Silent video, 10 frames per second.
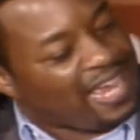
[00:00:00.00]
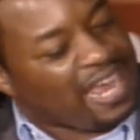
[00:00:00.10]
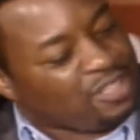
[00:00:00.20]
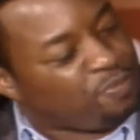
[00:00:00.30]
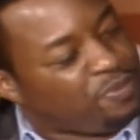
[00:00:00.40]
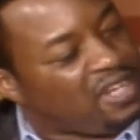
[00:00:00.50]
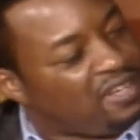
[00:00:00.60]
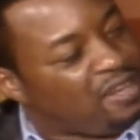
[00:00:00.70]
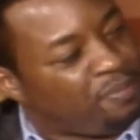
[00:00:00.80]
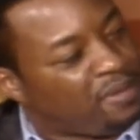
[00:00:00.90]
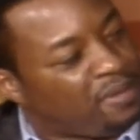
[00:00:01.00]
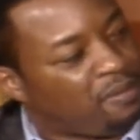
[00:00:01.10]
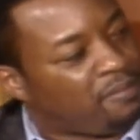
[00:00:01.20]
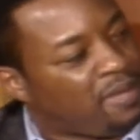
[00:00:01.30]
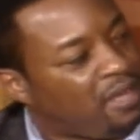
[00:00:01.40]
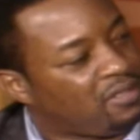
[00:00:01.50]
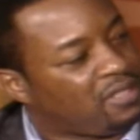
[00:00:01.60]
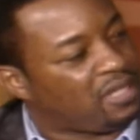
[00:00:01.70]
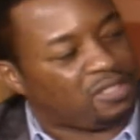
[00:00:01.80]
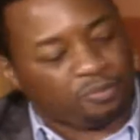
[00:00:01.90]
that speak ye upon the
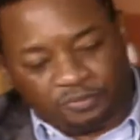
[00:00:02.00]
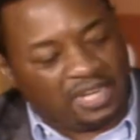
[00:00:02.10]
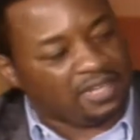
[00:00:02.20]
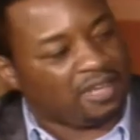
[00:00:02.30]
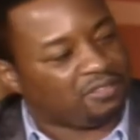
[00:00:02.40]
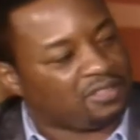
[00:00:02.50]
mountain. It's a prophetic mm-hmm.